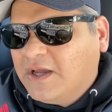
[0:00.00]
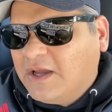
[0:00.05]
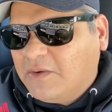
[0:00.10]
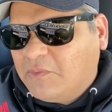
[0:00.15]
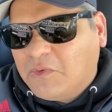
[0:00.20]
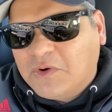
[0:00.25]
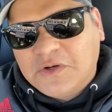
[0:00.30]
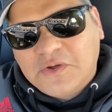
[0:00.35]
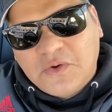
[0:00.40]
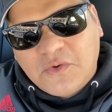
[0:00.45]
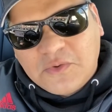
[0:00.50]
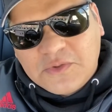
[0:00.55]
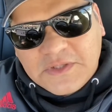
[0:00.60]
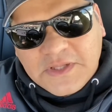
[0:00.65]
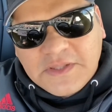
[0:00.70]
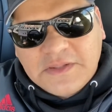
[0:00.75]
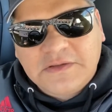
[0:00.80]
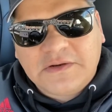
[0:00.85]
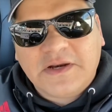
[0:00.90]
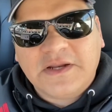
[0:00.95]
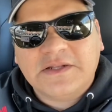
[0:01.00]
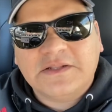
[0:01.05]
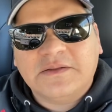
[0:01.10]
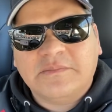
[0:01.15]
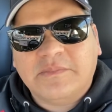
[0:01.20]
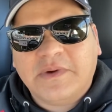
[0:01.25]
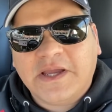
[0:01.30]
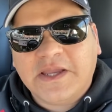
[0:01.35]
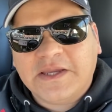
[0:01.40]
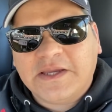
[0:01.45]
I want to go test ride the
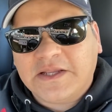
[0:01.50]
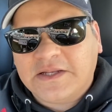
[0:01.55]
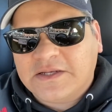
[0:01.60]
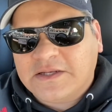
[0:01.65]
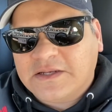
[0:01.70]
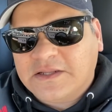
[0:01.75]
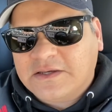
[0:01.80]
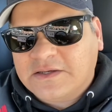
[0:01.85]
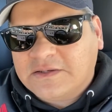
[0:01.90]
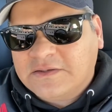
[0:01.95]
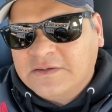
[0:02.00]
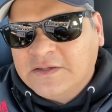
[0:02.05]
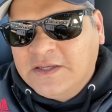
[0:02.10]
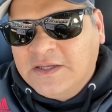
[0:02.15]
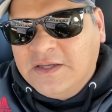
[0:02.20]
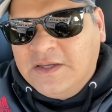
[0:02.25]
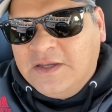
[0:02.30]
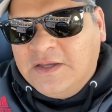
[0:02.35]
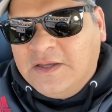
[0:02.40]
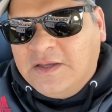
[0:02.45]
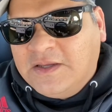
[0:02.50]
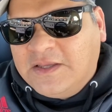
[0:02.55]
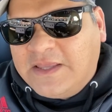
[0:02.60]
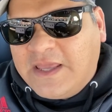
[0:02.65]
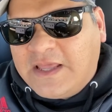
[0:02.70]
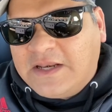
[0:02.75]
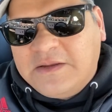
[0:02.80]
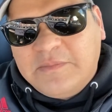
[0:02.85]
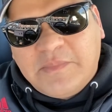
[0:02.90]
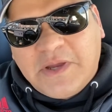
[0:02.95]
bike and
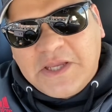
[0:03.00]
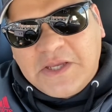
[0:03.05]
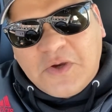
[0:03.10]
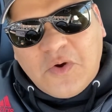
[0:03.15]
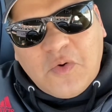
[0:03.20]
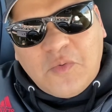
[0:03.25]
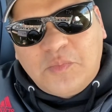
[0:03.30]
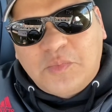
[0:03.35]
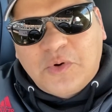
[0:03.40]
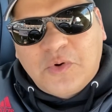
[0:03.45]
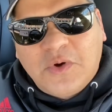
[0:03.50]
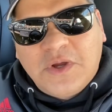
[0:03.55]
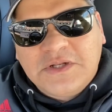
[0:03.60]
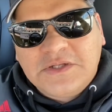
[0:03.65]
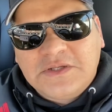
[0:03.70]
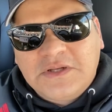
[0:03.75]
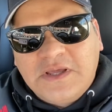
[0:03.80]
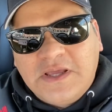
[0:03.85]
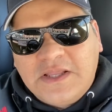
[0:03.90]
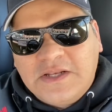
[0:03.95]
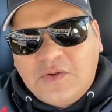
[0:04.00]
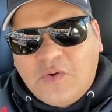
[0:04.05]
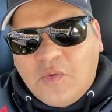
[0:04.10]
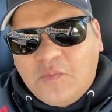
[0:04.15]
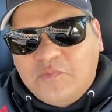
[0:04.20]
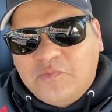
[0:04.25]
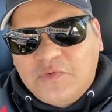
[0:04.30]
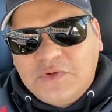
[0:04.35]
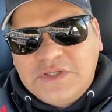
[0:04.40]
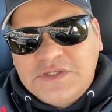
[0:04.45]
carry my GoPro and
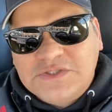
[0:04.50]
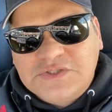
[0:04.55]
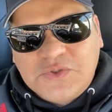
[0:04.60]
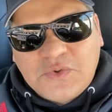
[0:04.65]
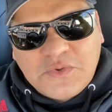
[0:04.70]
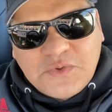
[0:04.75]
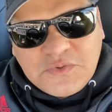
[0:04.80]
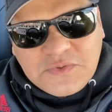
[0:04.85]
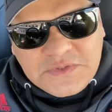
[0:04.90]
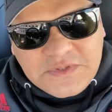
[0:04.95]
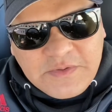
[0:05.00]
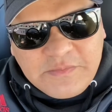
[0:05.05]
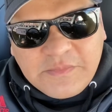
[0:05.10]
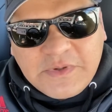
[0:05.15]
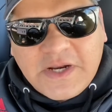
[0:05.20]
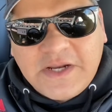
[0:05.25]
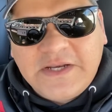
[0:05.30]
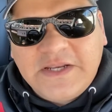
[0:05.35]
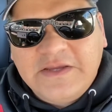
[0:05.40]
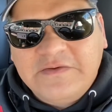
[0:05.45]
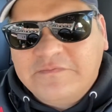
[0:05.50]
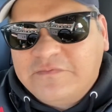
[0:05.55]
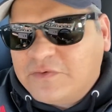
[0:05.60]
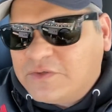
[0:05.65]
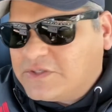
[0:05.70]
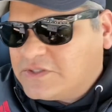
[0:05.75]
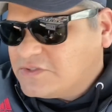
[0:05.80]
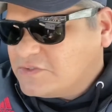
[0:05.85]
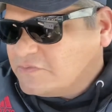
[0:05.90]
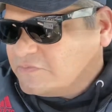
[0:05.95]
hopefully show you some riding
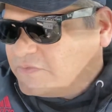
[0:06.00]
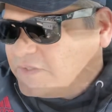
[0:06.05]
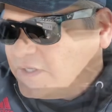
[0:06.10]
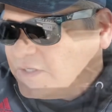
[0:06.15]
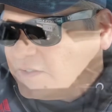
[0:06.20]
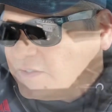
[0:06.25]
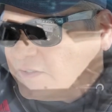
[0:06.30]
footage of that.